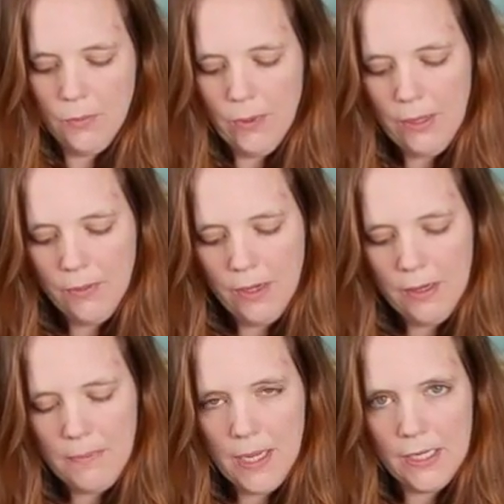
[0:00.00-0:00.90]
right where
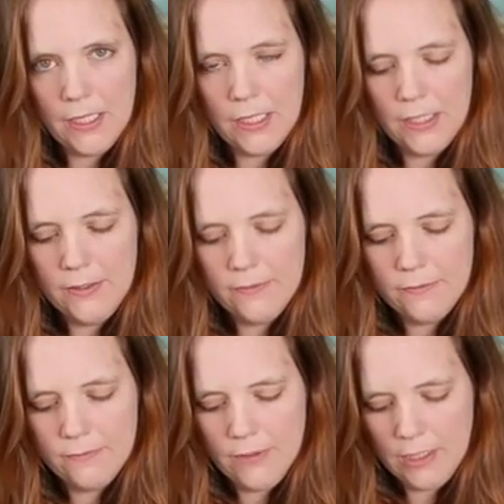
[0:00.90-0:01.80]
I mitered it,
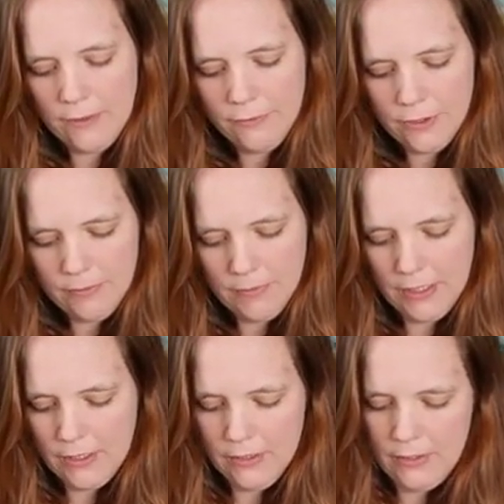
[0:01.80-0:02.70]
and I've trimmed
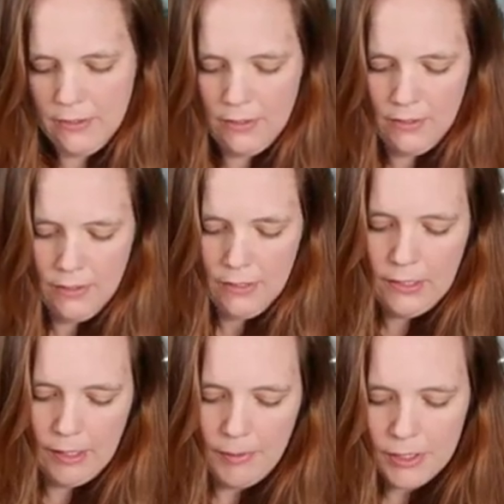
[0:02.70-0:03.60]
it,
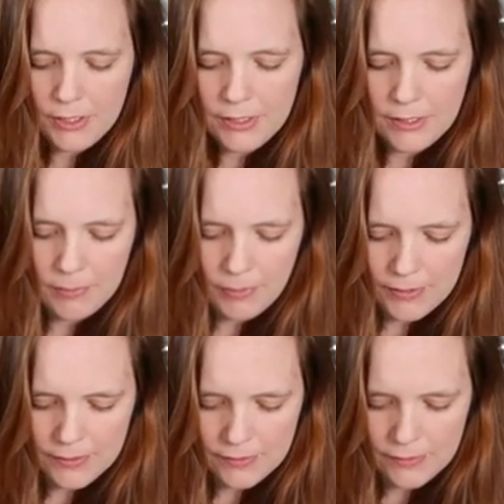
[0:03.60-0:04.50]
I'm actually gonna
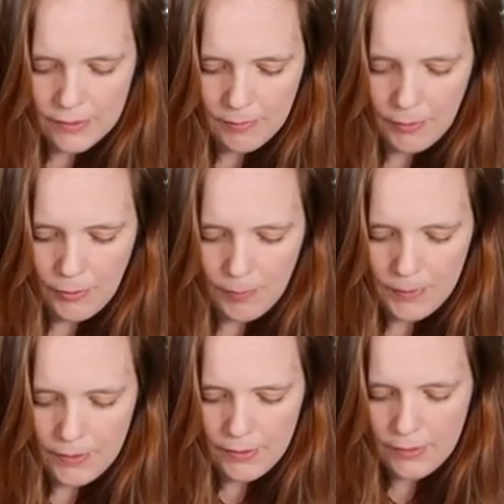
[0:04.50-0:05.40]
press this seam
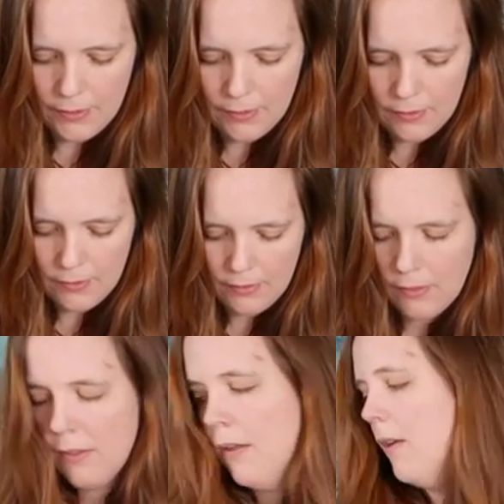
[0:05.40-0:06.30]
open.
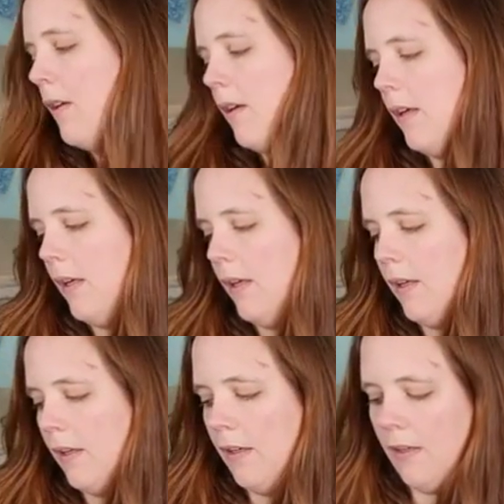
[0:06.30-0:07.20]

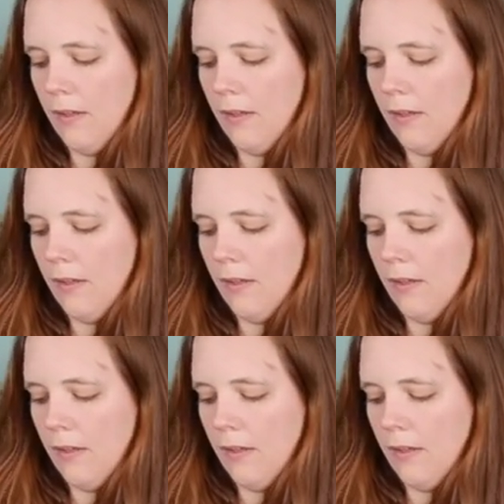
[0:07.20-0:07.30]
And